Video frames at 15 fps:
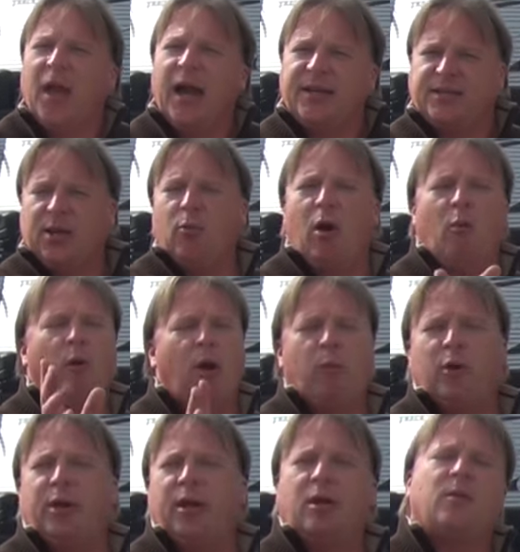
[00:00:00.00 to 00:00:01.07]
I tell you what, while
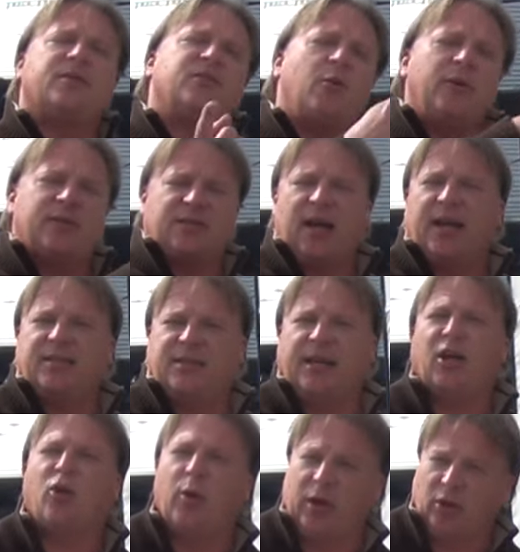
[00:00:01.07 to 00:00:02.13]
we're here, let's go inside and
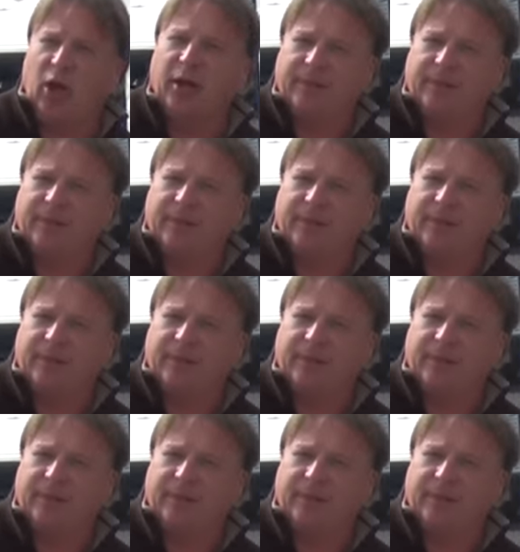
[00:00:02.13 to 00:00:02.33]
take a quick